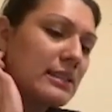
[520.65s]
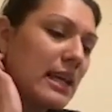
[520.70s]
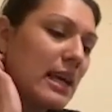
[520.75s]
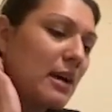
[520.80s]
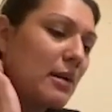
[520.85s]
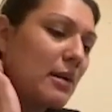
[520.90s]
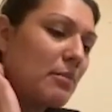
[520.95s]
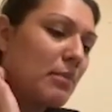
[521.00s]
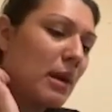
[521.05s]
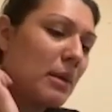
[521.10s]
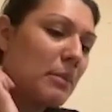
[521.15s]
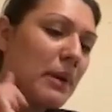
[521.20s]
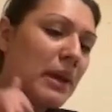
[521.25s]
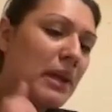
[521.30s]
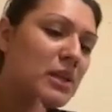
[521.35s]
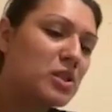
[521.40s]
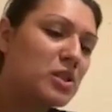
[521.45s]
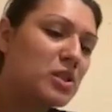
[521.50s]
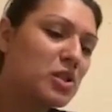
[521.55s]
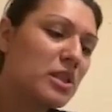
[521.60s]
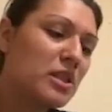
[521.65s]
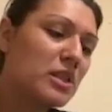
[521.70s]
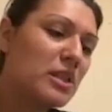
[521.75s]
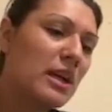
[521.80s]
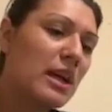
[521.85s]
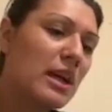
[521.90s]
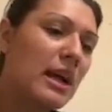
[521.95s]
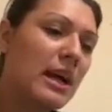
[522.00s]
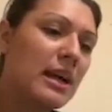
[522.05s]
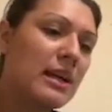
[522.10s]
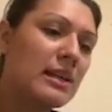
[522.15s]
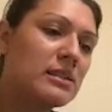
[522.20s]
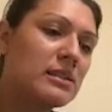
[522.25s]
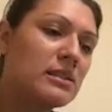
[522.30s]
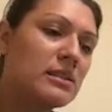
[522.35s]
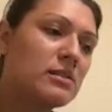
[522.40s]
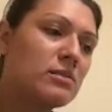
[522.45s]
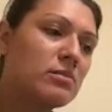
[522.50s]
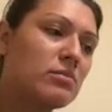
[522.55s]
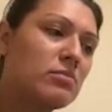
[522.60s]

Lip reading: that my patient has